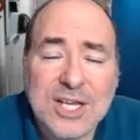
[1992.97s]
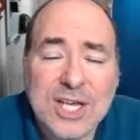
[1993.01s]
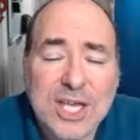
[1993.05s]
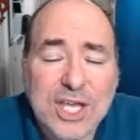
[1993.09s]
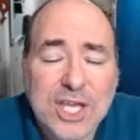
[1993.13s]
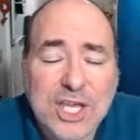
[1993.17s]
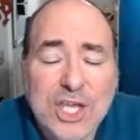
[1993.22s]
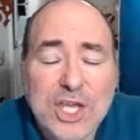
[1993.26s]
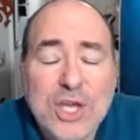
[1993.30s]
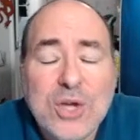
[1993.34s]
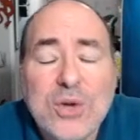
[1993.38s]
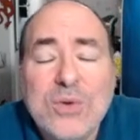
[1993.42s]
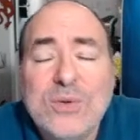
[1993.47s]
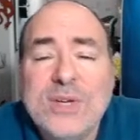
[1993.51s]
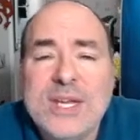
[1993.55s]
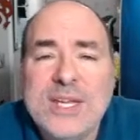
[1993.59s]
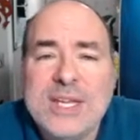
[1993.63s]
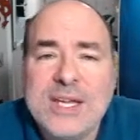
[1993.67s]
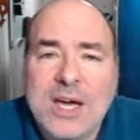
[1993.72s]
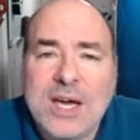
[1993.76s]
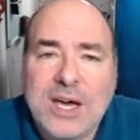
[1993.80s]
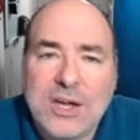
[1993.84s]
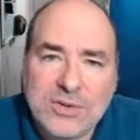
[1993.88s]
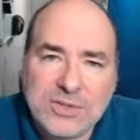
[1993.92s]
You need
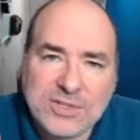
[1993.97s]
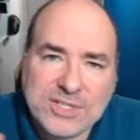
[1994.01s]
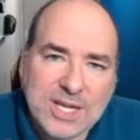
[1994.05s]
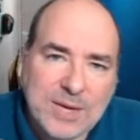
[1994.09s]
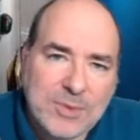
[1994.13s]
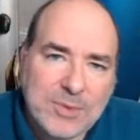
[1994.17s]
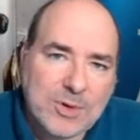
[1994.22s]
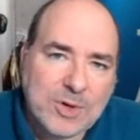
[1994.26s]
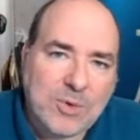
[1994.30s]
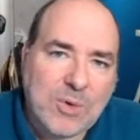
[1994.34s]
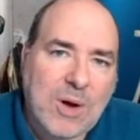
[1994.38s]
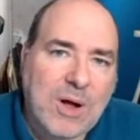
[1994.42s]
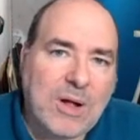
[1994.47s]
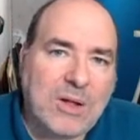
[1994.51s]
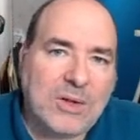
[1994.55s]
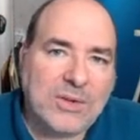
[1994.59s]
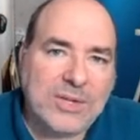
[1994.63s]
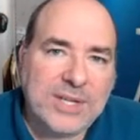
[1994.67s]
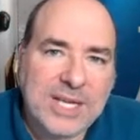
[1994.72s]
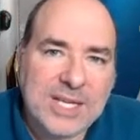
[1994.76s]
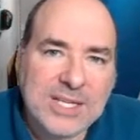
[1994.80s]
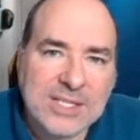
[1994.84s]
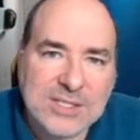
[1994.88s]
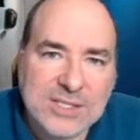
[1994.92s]
to understand what
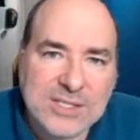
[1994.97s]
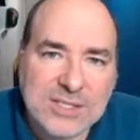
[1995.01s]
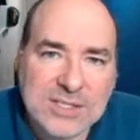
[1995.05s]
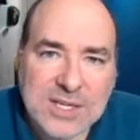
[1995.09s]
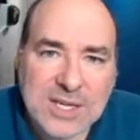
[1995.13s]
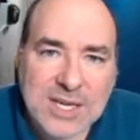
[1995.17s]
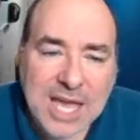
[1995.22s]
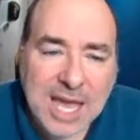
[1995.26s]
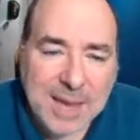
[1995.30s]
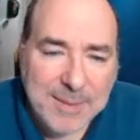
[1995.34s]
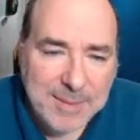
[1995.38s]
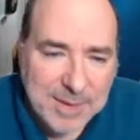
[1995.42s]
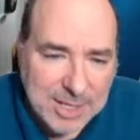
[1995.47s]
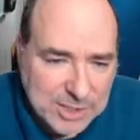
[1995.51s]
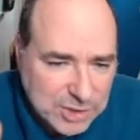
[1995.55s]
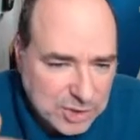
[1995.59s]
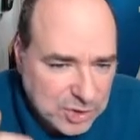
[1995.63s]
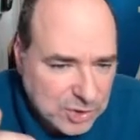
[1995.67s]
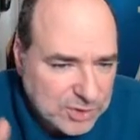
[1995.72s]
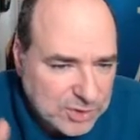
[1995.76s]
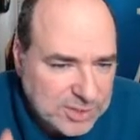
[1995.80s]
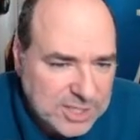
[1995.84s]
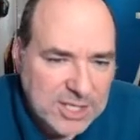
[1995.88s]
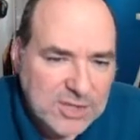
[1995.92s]
quality is. I mean, it's
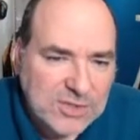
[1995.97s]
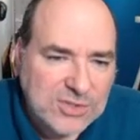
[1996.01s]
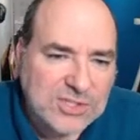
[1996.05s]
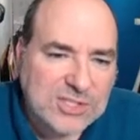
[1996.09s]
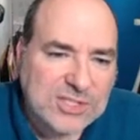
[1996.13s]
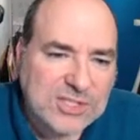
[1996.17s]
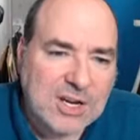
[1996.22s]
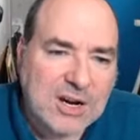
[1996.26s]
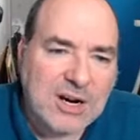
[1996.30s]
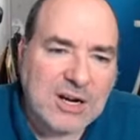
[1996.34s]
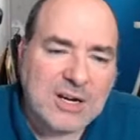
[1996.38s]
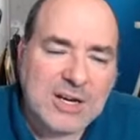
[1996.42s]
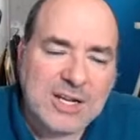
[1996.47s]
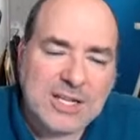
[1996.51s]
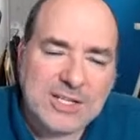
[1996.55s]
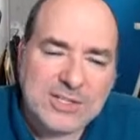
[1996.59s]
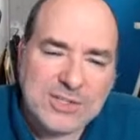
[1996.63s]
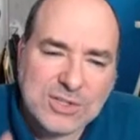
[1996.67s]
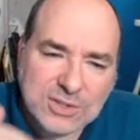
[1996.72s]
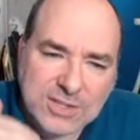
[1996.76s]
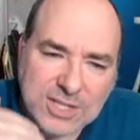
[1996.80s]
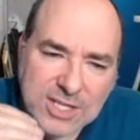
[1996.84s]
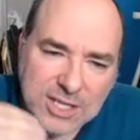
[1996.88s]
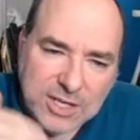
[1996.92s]
good that you start, and it's
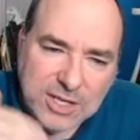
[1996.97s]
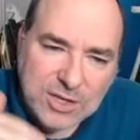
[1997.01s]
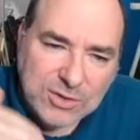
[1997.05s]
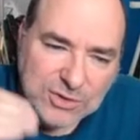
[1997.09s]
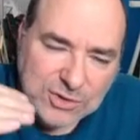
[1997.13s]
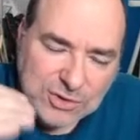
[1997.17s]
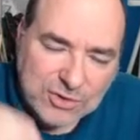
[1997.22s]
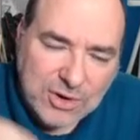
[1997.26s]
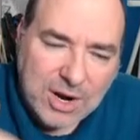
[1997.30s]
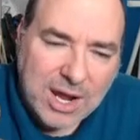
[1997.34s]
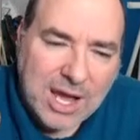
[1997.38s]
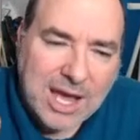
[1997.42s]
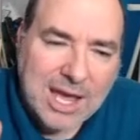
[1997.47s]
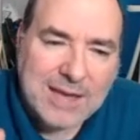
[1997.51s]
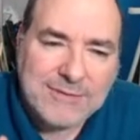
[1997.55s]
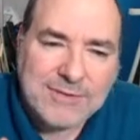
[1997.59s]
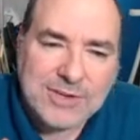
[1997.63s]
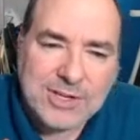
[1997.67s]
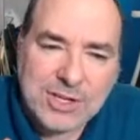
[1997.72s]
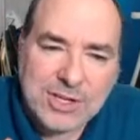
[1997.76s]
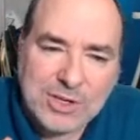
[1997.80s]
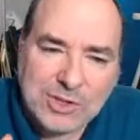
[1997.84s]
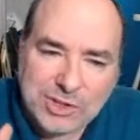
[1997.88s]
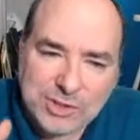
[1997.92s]
good that you strive,
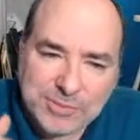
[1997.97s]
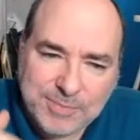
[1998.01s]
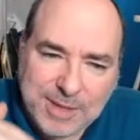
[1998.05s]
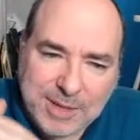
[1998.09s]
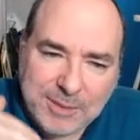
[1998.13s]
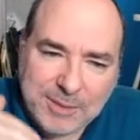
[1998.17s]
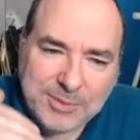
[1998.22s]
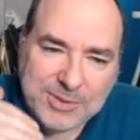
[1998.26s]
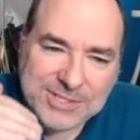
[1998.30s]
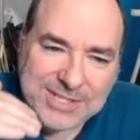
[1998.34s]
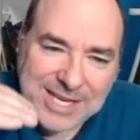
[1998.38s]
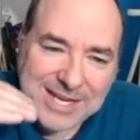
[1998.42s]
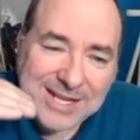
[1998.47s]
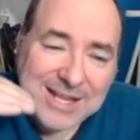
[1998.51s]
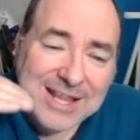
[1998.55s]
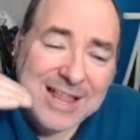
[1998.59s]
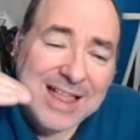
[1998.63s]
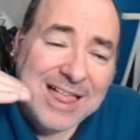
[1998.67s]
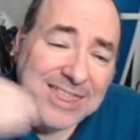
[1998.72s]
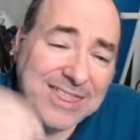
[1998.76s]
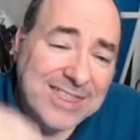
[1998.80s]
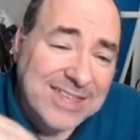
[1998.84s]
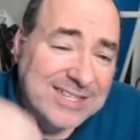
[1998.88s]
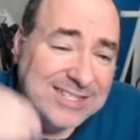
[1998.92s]
and you should be able to say,
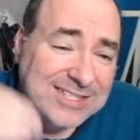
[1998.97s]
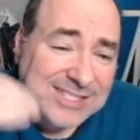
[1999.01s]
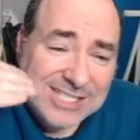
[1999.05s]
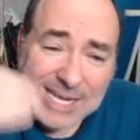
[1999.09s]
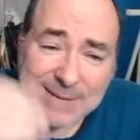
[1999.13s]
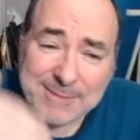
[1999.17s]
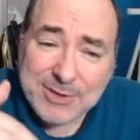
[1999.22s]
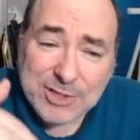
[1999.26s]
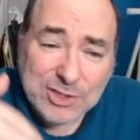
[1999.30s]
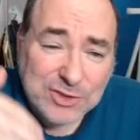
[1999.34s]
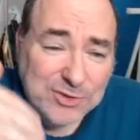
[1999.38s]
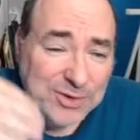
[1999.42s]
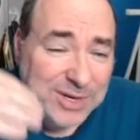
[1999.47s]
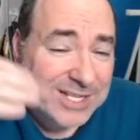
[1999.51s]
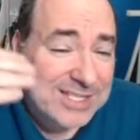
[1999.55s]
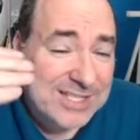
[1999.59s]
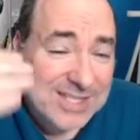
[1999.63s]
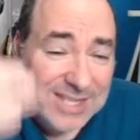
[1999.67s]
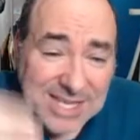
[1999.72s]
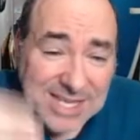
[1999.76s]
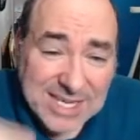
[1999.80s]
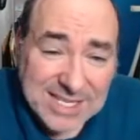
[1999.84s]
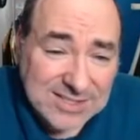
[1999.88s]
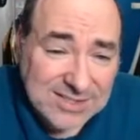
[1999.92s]
this demonstrates
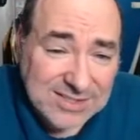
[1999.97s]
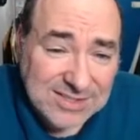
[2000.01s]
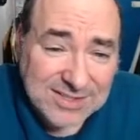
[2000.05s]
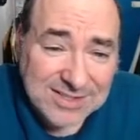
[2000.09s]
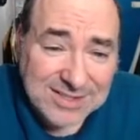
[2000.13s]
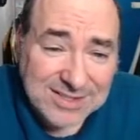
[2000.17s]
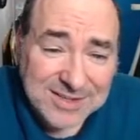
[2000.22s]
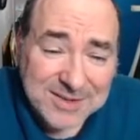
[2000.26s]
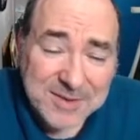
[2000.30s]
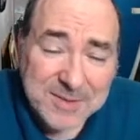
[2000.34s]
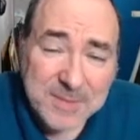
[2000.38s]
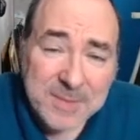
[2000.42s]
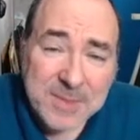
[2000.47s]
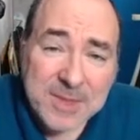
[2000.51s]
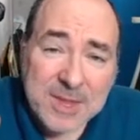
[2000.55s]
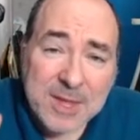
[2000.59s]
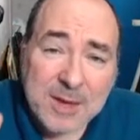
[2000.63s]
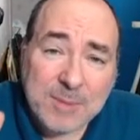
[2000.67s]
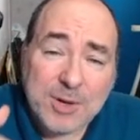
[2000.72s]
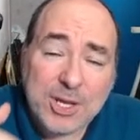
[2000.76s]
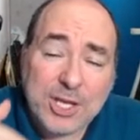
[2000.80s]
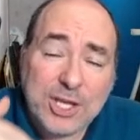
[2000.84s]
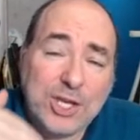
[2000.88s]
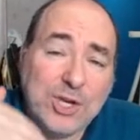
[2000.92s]
this,
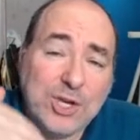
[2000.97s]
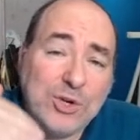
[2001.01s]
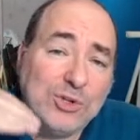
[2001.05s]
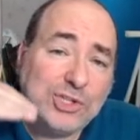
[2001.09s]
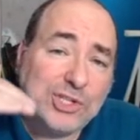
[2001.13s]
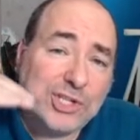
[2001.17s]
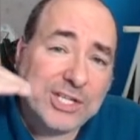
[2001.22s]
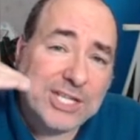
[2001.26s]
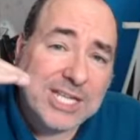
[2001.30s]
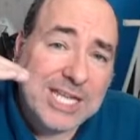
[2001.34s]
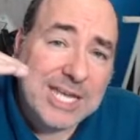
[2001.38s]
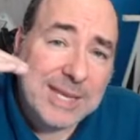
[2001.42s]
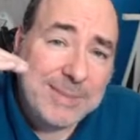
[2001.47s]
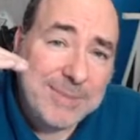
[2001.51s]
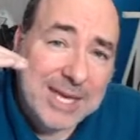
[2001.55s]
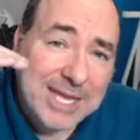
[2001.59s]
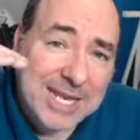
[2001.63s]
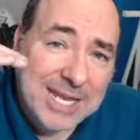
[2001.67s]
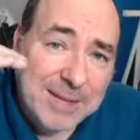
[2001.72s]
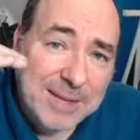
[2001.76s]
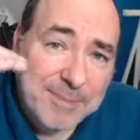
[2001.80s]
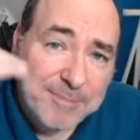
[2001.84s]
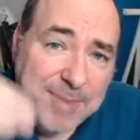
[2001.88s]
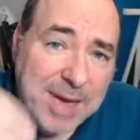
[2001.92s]
but you should keep
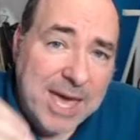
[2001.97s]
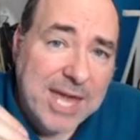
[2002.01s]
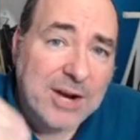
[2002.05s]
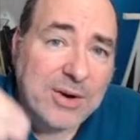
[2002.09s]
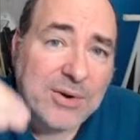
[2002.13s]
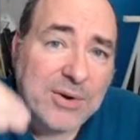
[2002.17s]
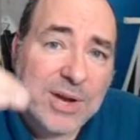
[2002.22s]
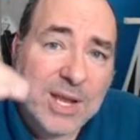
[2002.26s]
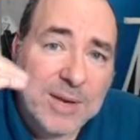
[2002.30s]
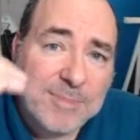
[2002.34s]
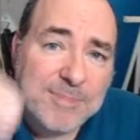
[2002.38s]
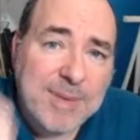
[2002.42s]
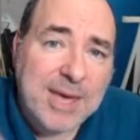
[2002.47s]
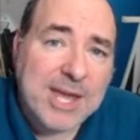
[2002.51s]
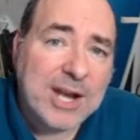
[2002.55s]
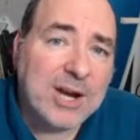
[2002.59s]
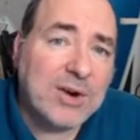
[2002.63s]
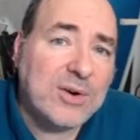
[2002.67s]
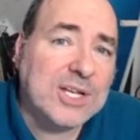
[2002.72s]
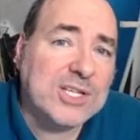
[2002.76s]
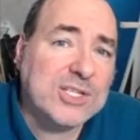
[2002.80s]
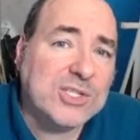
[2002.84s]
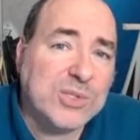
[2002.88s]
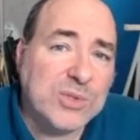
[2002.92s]
getting better and
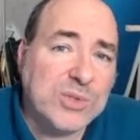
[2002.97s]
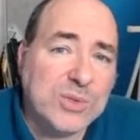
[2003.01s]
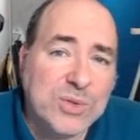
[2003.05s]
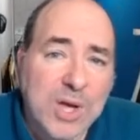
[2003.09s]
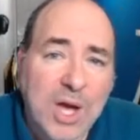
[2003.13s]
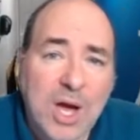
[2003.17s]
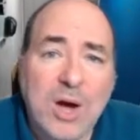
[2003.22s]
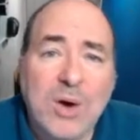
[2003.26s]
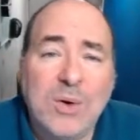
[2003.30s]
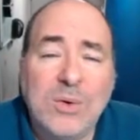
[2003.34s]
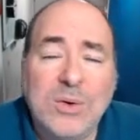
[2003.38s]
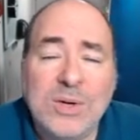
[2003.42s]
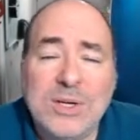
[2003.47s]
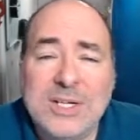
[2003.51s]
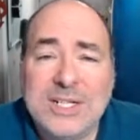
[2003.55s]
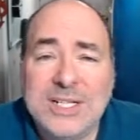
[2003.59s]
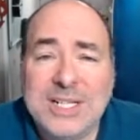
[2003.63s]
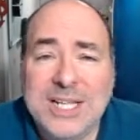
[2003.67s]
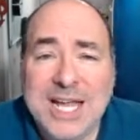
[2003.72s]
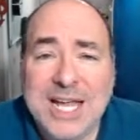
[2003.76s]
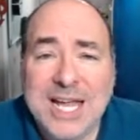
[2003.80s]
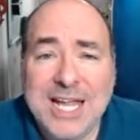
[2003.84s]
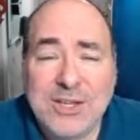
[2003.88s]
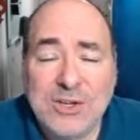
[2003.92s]
better as you go.
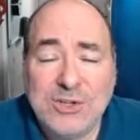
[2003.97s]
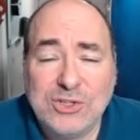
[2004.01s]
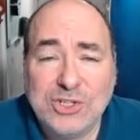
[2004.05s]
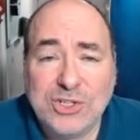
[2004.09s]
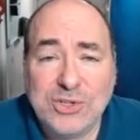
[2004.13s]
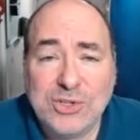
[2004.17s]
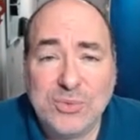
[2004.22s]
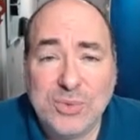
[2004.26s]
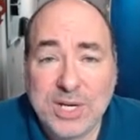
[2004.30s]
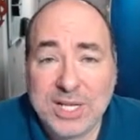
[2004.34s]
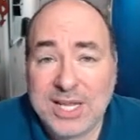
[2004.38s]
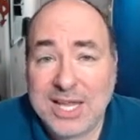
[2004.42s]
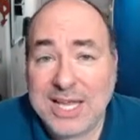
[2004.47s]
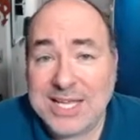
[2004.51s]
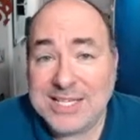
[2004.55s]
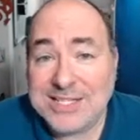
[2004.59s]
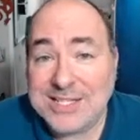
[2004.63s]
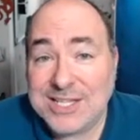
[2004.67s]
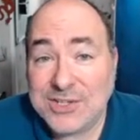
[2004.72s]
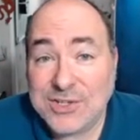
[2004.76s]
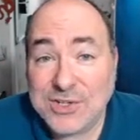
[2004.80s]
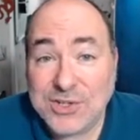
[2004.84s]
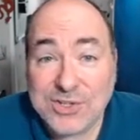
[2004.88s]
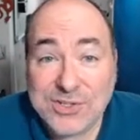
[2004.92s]
And you should realize
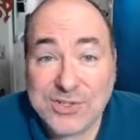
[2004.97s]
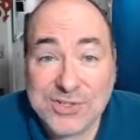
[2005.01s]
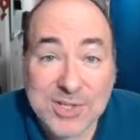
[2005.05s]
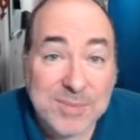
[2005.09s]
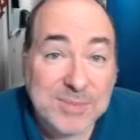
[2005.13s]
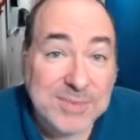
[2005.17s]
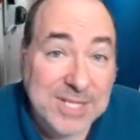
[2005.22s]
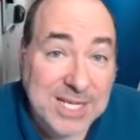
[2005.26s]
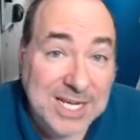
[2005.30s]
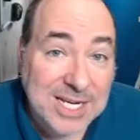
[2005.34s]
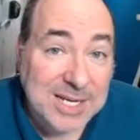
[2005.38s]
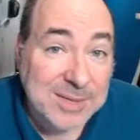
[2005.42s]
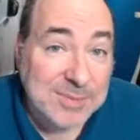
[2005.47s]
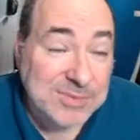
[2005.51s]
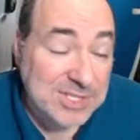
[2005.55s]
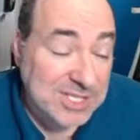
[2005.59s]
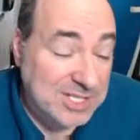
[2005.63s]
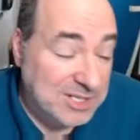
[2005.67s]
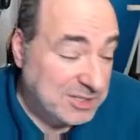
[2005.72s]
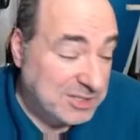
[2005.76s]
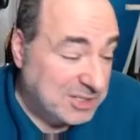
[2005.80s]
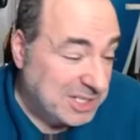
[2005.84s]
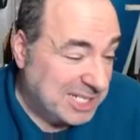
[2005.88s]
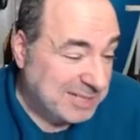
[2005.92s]
that there are some times that
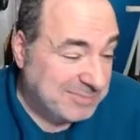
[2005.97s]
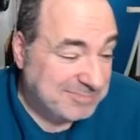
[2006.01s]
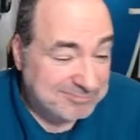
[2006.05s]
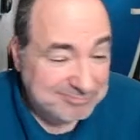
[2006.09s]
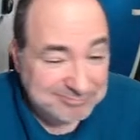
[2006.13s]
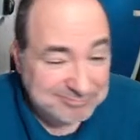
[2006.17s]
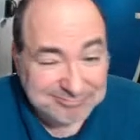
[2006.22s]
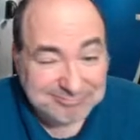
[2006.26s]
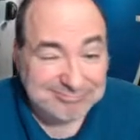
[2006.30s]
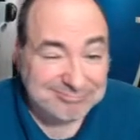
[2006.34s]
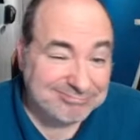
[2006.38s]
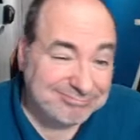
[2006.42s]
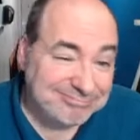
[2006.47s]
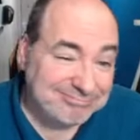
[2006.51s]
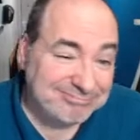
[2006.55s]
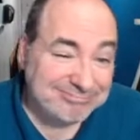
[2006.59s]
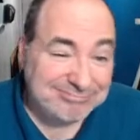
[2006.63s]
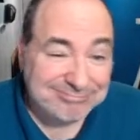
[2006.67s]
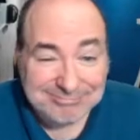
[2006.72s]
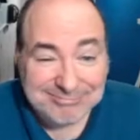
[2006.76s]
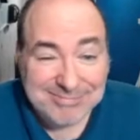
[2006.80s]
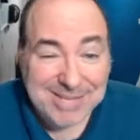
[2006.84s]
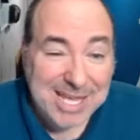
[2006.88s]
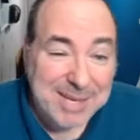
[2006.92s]
you're like,
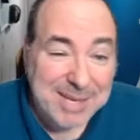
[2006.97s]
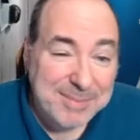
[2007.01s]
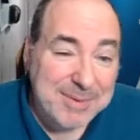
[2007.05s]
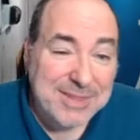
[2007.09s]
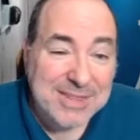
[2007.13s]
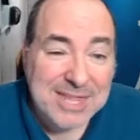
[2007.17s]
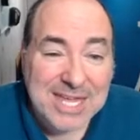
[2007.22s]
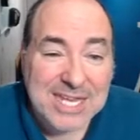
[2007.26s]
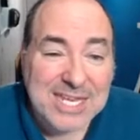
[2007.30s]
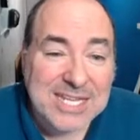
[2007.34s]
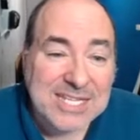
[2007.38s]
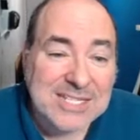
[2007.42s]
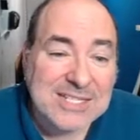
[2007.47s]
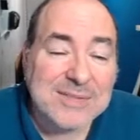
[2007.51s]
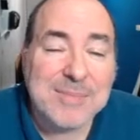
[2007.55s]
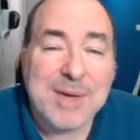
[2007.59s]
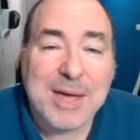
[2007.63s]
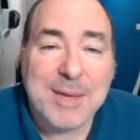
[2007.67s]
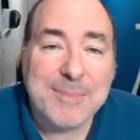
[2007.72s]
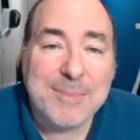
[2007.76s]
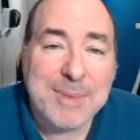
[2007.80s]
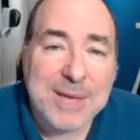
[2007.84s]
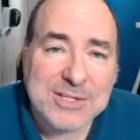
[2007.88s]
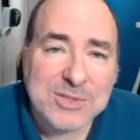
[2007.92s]
maybe that isn't
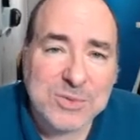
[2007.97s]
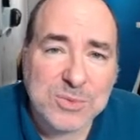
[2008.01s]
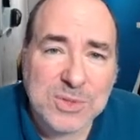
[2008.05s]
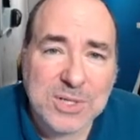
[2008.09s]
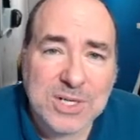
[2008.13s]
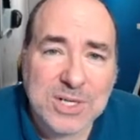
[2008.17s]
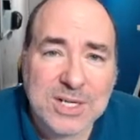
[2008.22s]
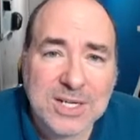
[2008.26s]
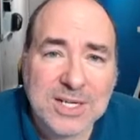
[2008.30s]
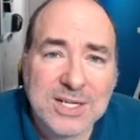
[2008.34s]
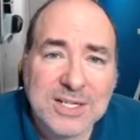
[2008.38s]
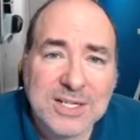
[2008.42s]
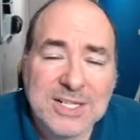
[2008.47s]
my best work.